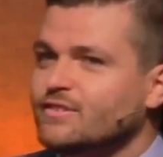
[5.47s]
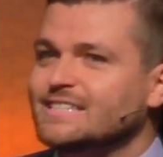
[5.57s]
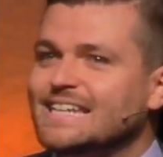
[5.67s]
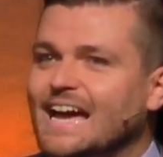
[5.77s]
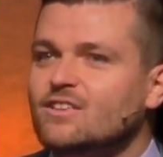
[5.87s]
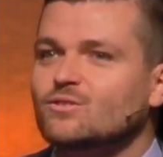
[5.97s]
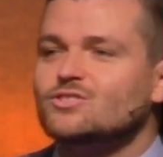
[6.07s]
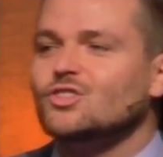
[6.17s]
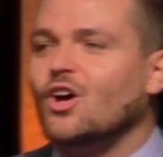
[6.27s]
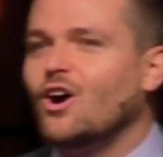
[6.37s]

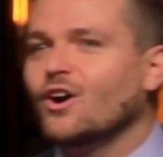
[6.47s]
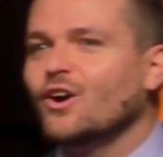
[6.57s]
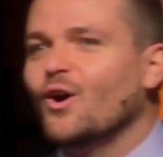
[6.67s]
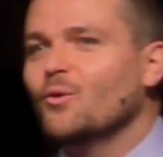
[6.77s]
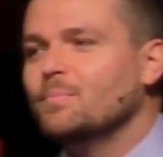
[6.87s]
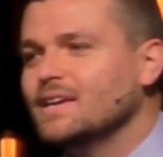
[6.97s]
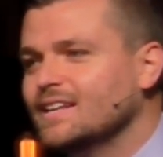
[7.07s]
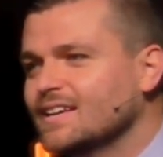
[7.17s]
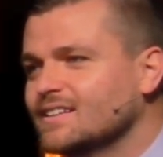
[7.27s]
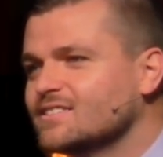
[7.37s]
Daniel's long
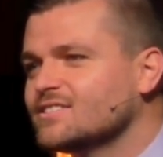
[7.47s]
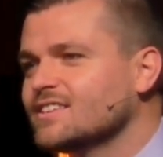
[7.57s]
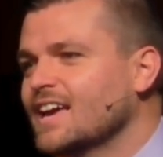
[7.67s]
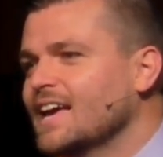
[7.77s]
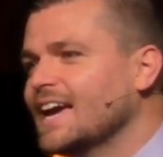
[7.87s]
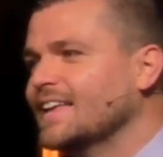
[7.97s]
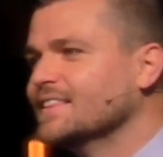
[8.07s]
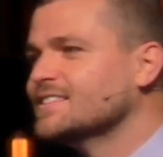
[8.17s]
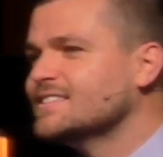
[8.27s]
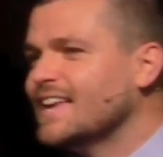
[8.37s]
obedience in
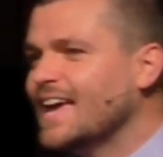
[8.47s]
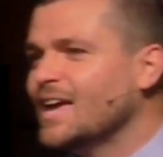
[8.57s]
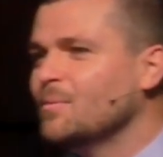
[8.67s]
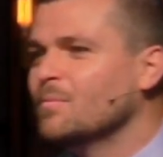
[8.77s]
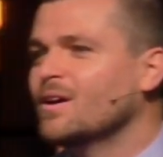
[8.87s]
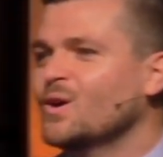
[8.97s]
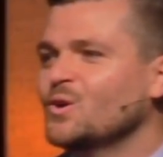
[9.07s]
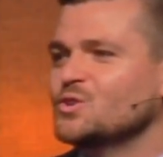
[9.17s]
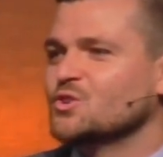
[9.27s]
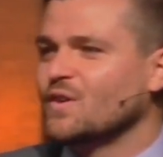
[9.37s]
the same
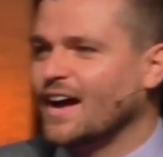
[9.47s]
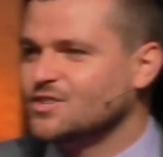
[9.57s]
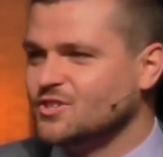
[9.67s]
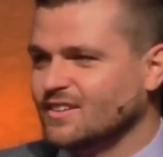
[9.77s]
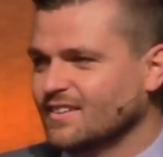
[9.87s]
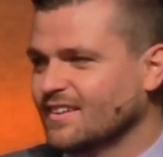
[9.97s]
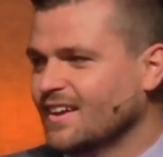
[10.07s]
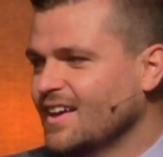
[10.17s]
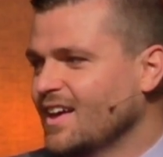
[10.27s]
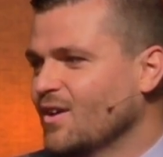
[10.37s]
direction.
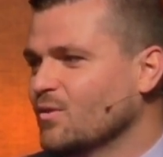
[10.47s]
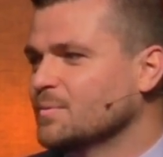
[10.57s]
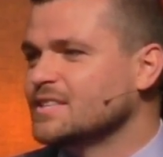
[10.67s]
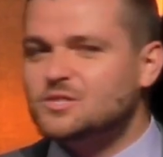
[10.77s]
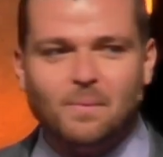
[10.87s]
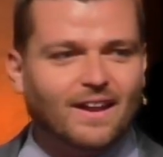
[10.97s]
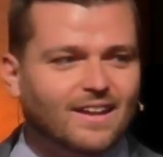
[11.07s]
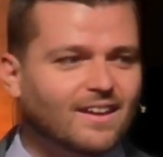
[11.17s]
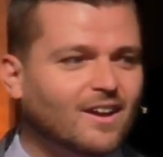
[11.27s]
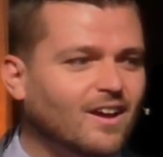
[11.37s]
We've been
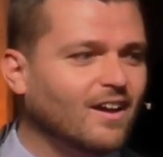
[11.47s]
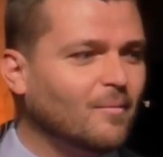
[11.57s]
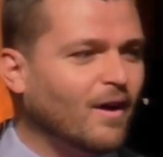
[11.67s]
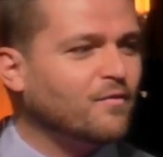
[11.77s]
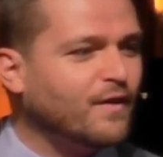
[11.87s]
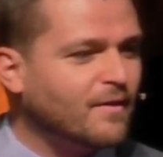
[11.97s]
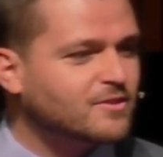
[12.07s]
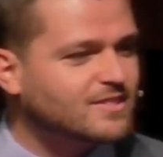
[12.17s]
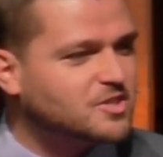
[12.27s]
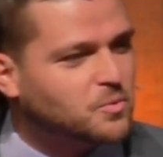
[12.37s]
spending about 5 or
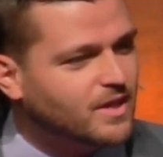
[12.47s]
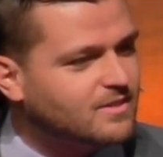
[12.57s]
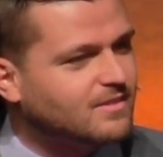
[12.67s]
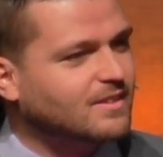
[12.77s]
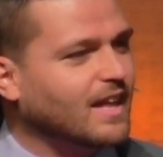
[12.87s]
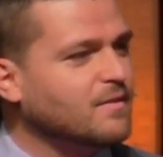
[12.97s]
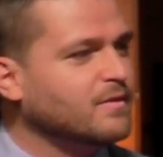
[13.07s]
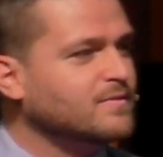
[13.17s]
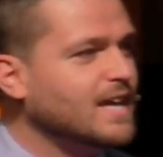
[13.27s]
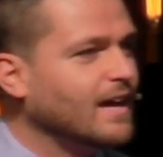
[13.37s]
6 weeks on the life
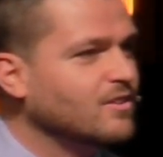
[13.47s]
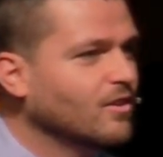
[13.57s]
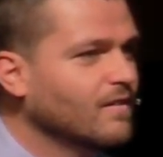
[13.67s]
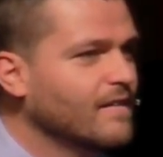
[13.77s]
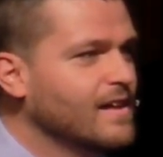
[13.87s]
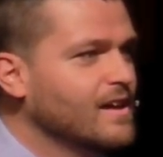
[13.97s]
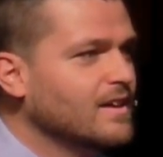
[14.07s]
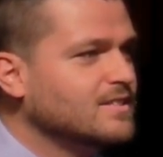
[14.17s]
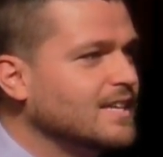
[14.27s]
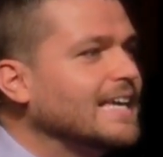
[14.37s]
of Daniel,
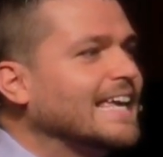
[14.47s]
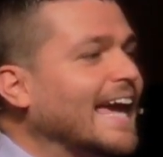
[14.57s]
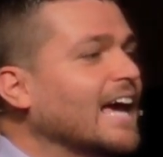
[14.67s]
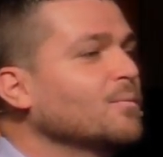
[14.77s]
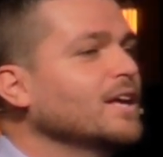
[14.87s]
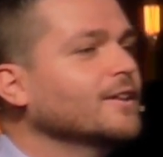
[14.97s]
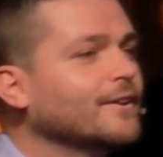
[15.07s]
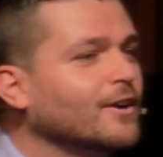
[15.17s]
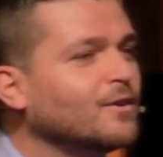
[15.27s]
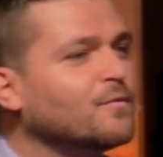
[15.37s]
seeing can we
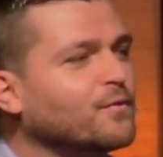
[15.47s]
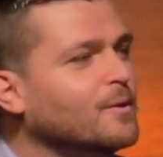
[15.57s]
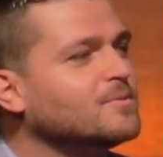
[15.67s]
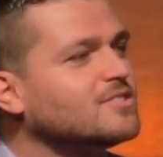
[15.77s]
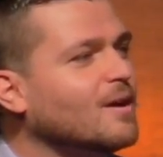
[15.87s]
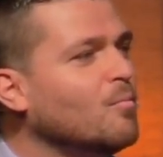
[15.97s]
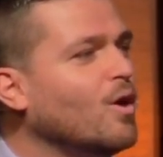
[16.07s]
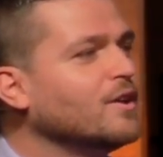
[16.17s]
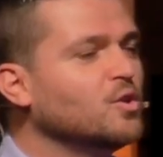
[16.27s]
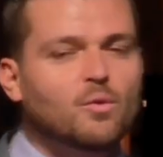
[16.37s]
learn from
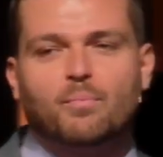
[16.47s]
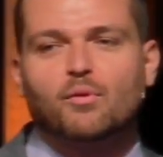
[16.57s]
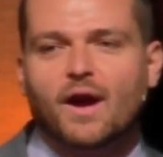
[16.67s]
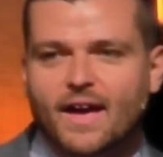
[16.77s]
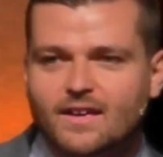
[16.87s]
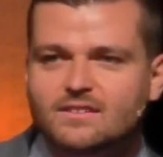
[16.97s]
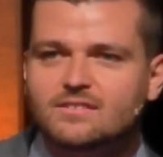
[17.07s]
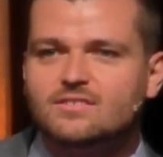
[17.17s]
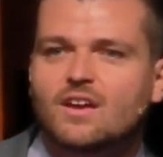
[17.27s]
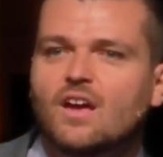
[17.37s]
someone who
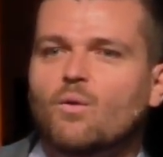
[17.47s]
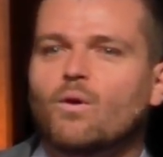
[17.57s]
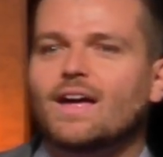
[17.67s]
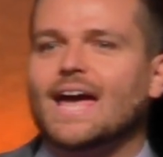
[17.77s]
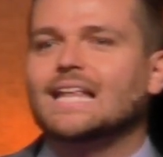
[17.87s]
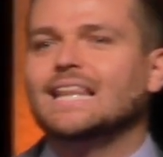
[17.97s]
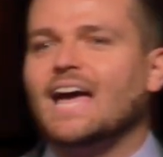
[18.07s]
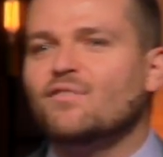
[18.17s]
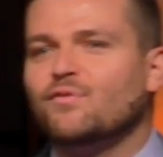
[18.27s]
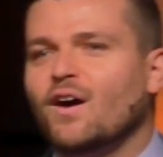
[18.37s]
prays what a
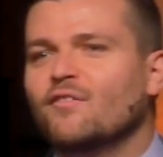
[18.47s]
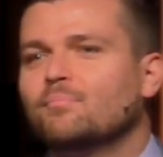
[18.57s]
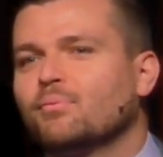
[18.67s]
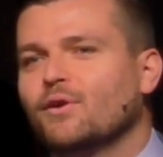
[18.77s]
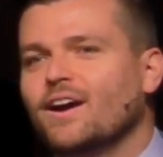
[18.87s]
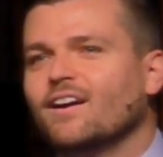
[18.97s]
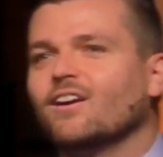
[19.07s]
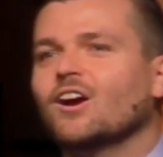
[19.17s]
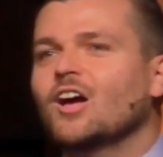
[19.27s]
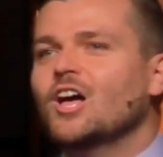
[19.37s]
life of
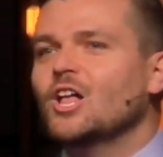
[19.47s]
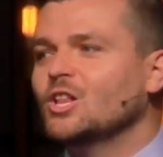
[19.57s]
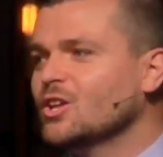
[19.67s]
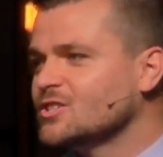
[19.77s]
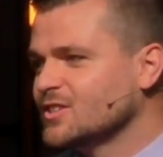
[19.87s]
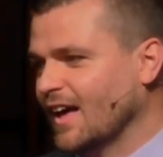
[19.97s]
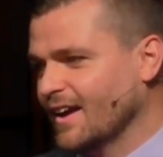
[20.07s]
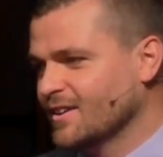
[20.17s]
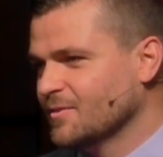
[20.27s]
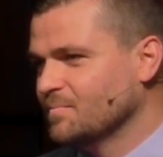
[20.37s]
prayer looks
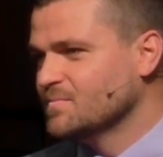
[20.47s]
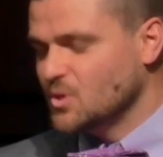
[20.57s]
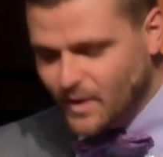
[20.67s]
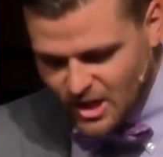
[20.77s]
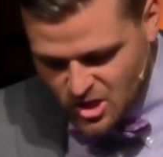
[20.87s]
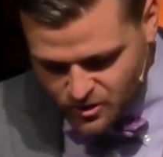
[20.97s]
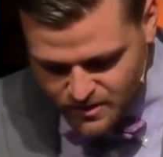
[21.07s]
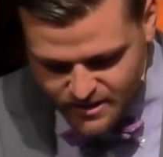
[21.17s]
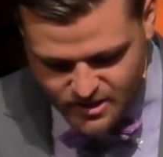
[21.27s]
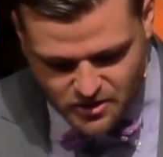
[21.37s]
like. So we conclude
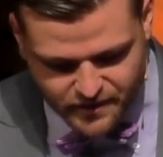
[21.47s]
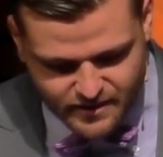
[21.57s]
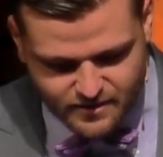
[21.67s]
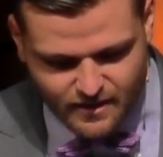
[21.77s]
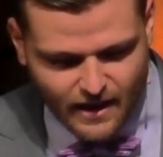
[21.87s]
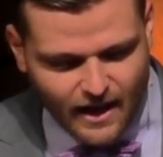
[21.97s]
this series.